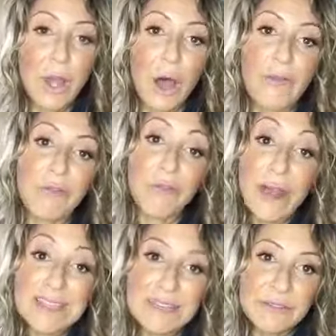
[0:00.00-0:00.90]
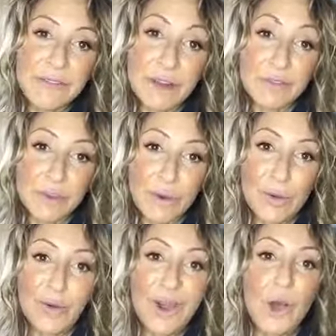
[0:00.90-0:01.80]
a friend in front of you,
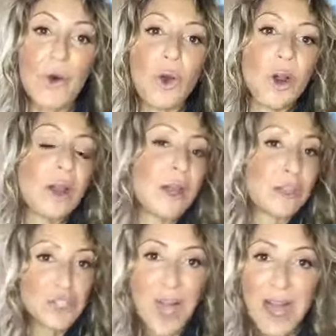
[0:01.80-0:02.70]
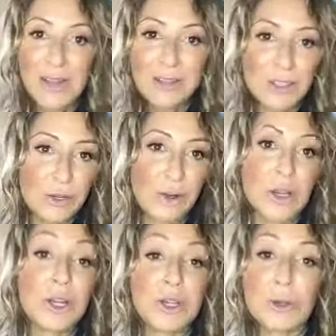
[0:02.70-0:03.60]
or a child, or
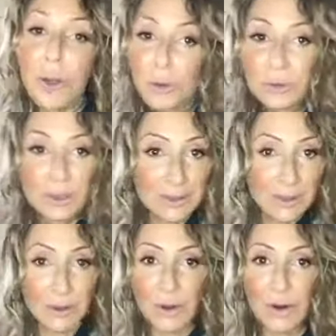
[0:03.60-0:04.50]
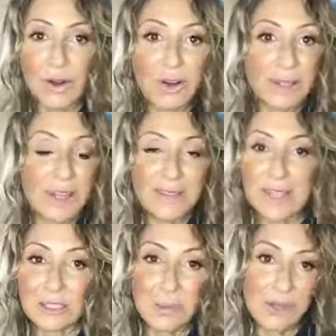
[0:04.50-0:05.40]
your own little girl
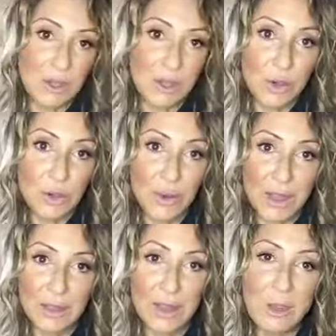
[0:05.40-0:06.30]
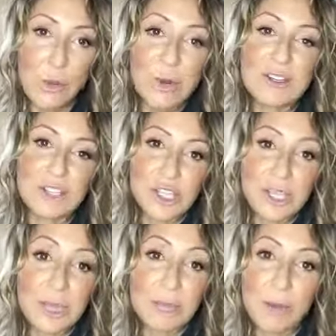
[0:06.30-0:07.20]
that's within you, and think, what does she
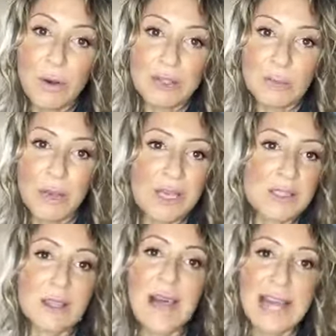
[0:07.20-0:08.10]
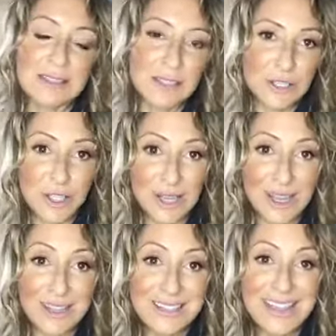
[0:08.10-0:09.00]
need most? Because the last thing she
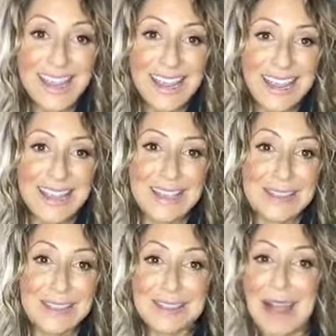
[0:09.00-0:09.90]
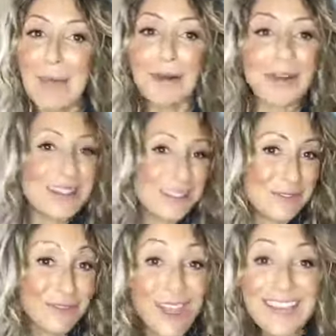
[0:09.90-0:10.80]
needs is a slap across the
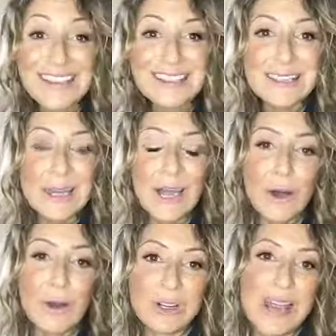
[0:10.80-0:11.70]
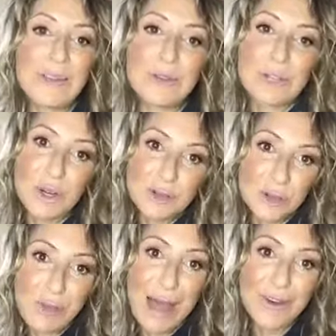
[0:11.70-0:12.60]
face, or to have you turn your
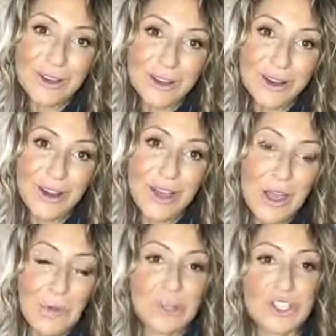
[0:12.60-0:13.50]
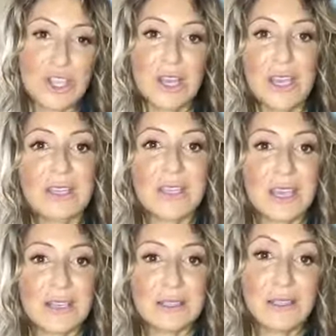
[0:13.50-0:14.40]
back on her. What she needs
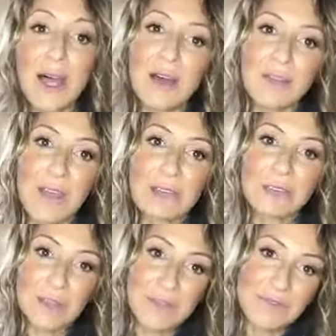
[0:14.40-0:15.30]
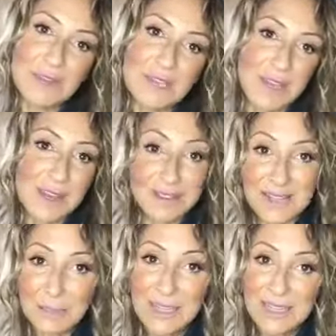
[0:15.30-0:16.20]
is love and forgiveness and
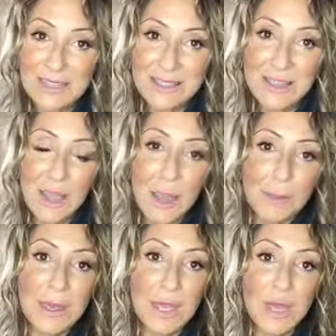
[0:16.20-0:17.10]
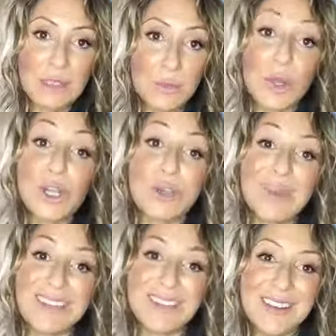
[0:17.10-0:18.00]
acceptance, because we're
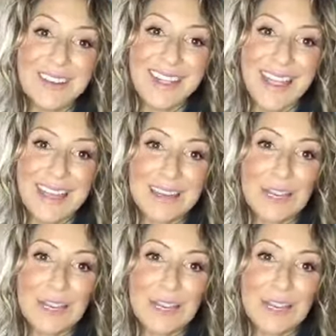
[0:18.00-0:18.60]
human, and